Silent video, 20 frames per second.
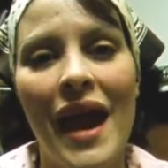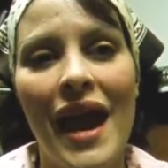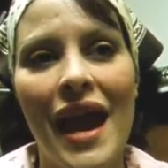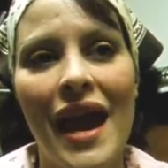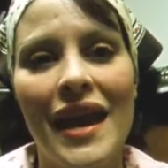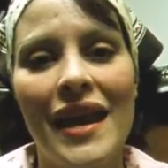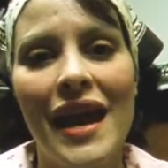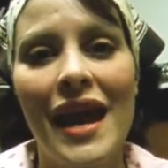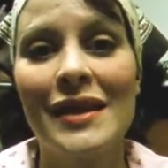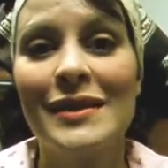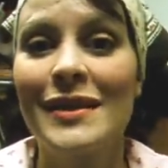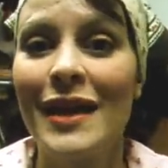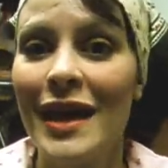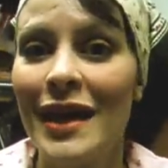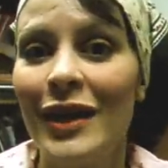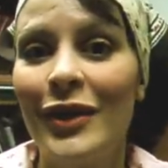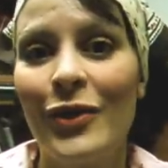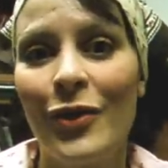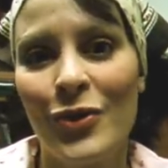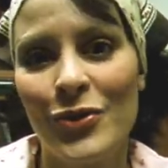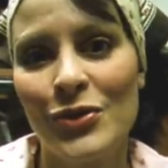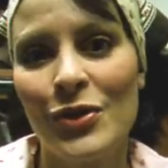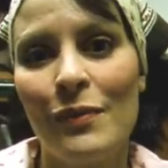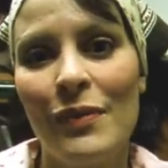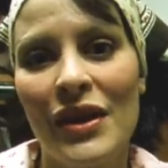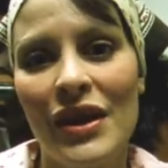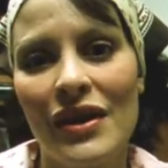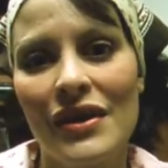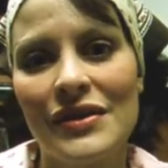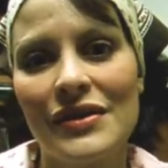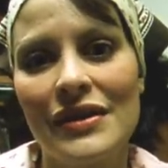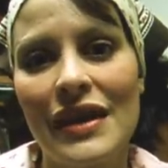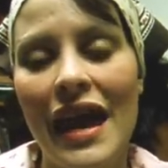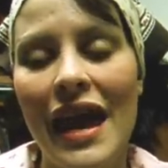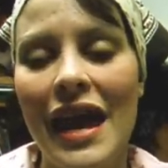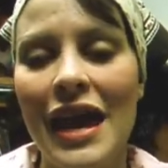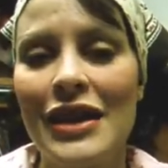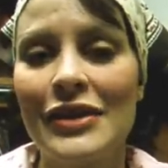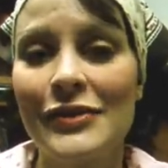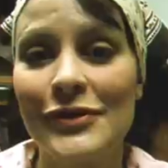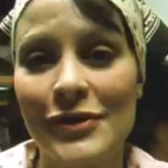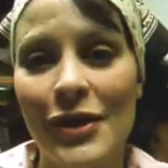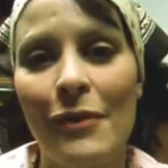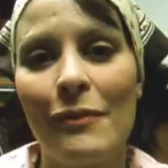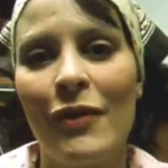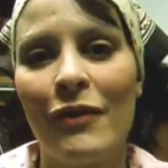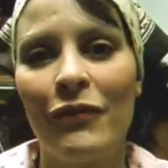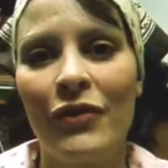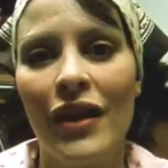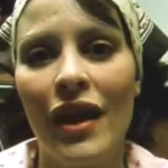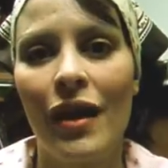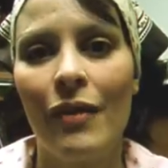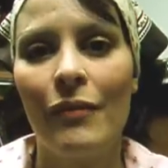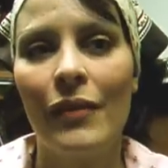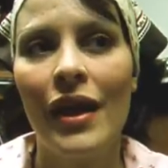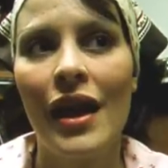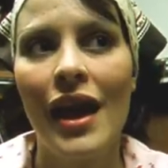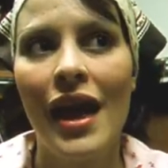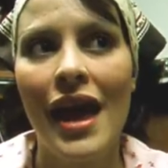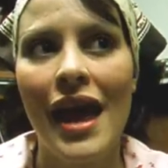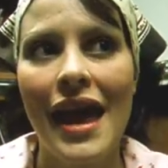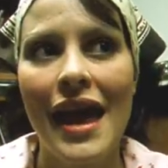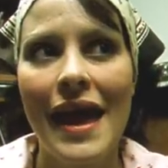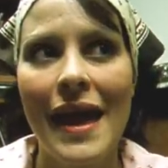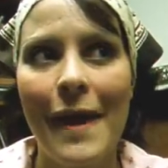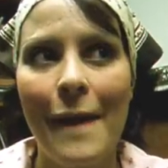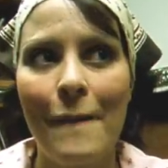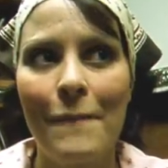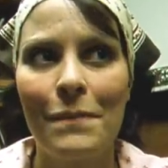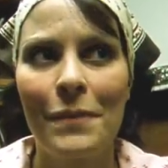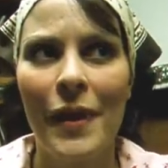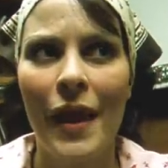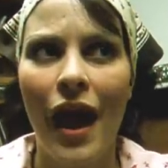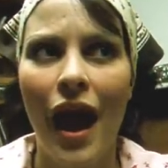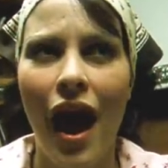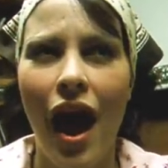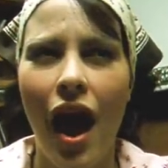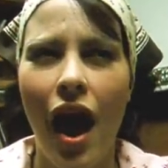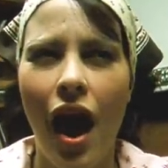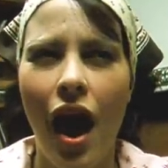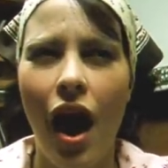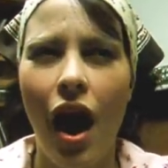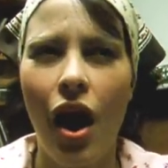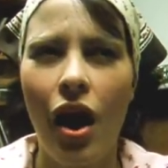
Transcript: and excited also because uh, some of them um,